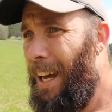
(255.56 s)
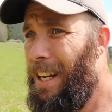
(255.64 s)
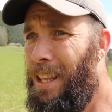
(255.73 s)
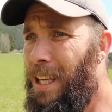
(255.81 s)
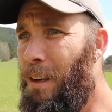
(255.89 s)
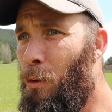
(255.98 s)

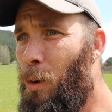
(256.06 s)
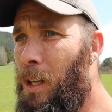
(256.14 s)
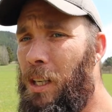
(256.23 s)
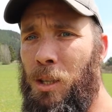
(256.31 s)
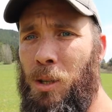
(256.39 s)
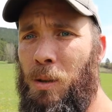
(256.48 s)
and I think
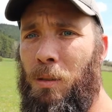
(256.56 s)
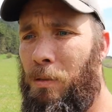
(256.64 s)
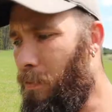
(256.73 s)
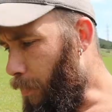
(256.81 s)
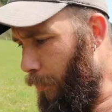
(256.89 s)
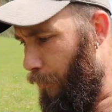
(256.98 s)
everyone else should
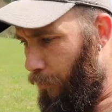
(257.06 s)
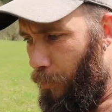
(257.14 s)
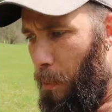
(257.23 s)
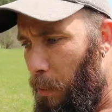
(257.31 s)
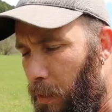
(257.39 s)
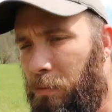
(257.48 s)

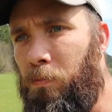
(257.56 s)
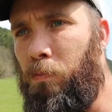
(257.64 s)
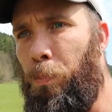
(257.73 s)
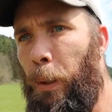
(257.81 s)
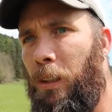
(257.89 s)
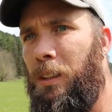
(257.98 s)
flip and
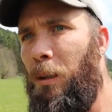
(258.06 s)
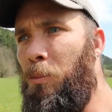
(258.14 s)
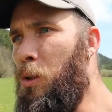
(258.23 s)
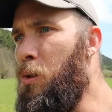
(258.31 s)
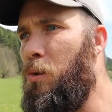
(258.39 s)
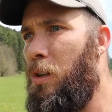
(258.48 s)
build
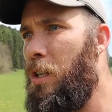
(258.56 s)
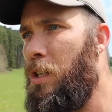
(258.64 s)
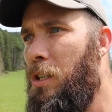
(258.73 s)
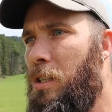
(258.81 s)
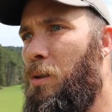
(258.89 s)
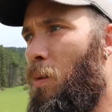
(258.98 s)
some new
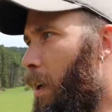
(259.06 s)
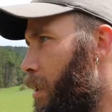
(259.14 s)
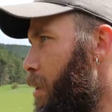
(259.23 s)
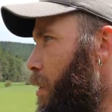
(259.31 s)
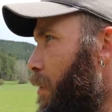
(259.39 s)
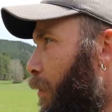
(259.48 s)
traditions as
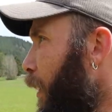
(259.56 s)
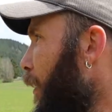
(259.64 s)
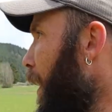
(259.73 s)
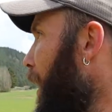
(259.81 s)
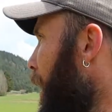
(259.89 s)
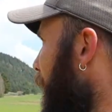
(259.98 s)
well, just to fit
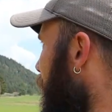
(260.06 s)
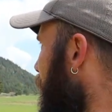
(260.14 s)
around.